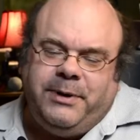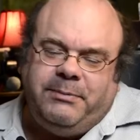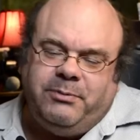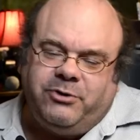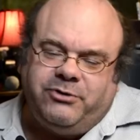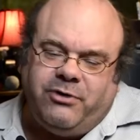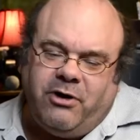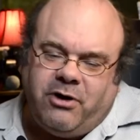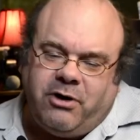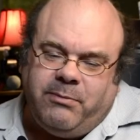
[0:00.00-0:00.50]

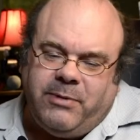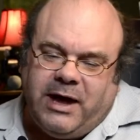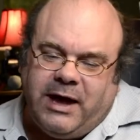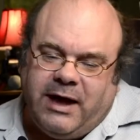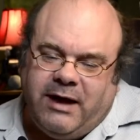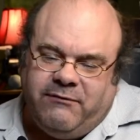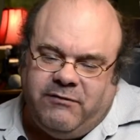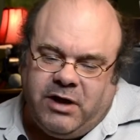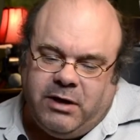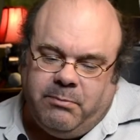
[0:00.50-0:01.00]
people talk about
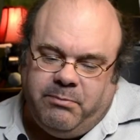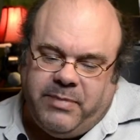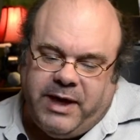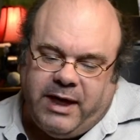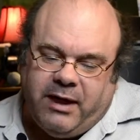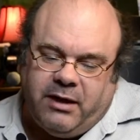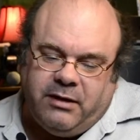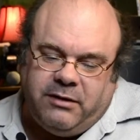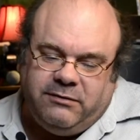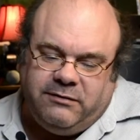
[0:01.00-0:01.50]
having a
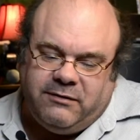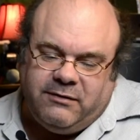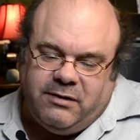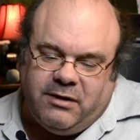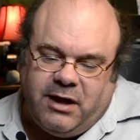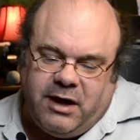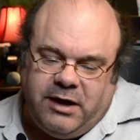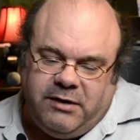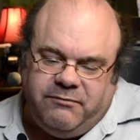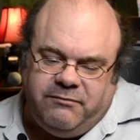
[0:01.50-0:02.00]
balanced
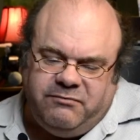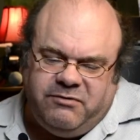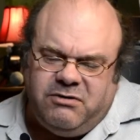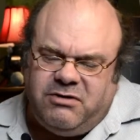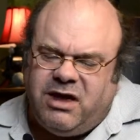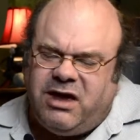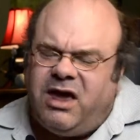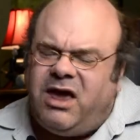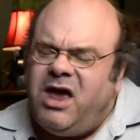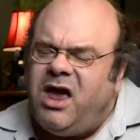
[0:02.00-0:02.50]
life. You
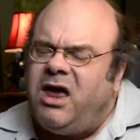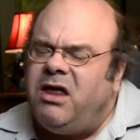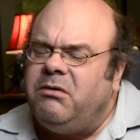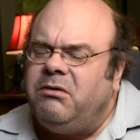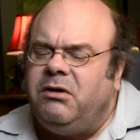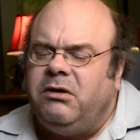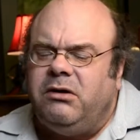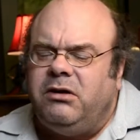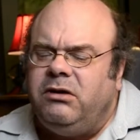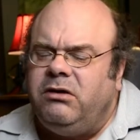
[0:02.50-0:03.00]
uh-huh. can't,
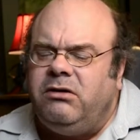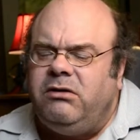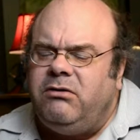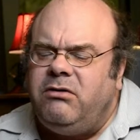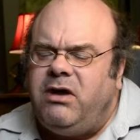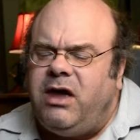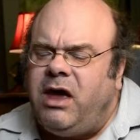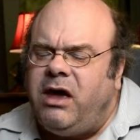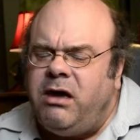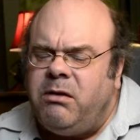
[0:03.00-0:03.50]
you
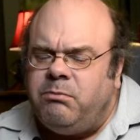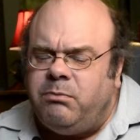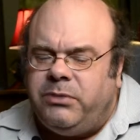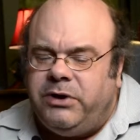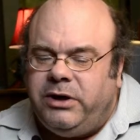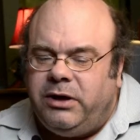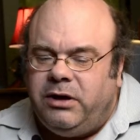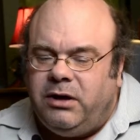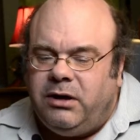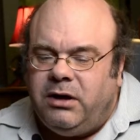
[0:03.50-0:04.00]
can't
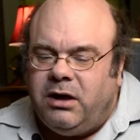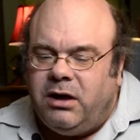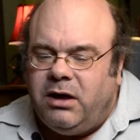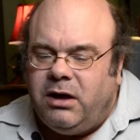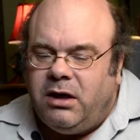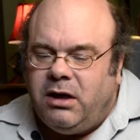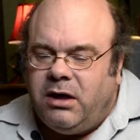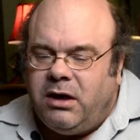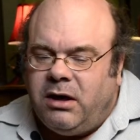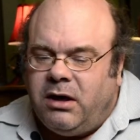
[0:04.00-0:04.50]
be
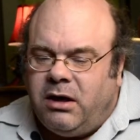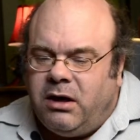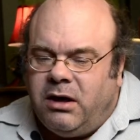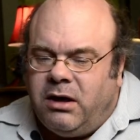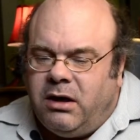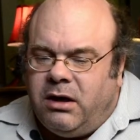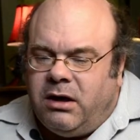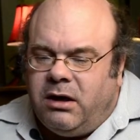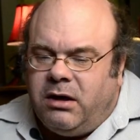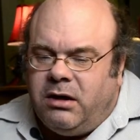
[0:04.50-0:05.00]

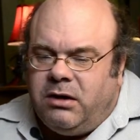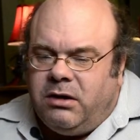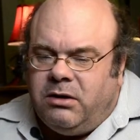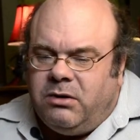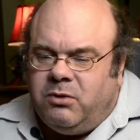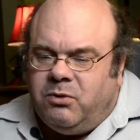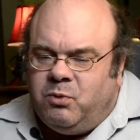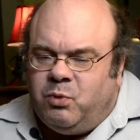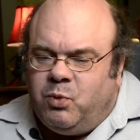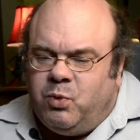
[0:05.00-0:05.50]

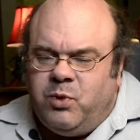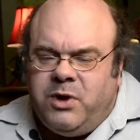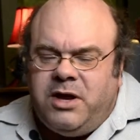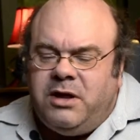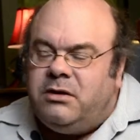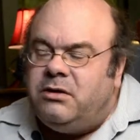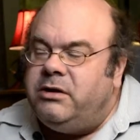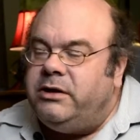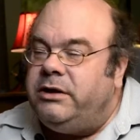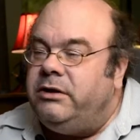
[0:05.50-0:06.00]

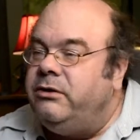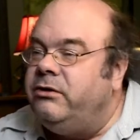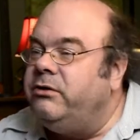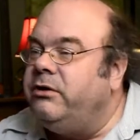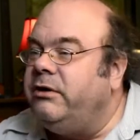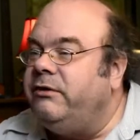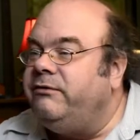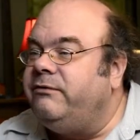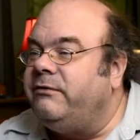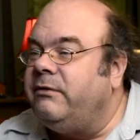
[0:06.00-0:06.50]
really
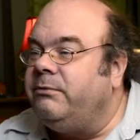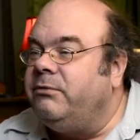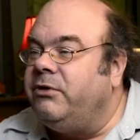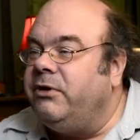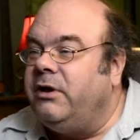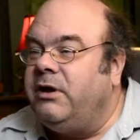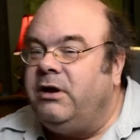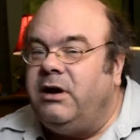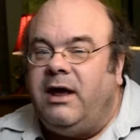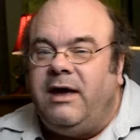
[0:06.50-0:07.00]
good at
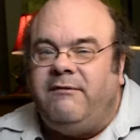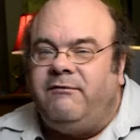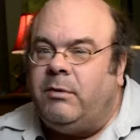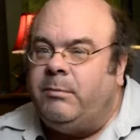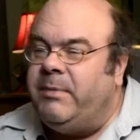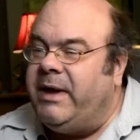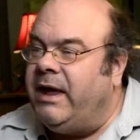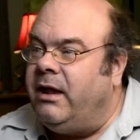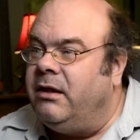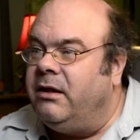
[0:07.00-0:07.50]
something and have a
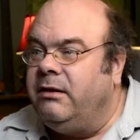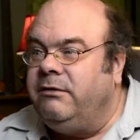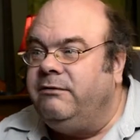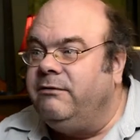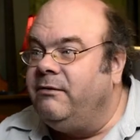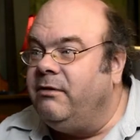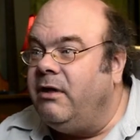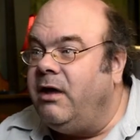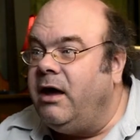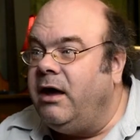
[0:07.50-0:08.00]

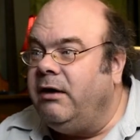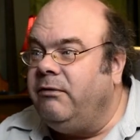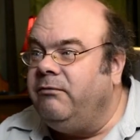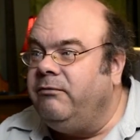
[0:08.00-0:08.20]
balanced life.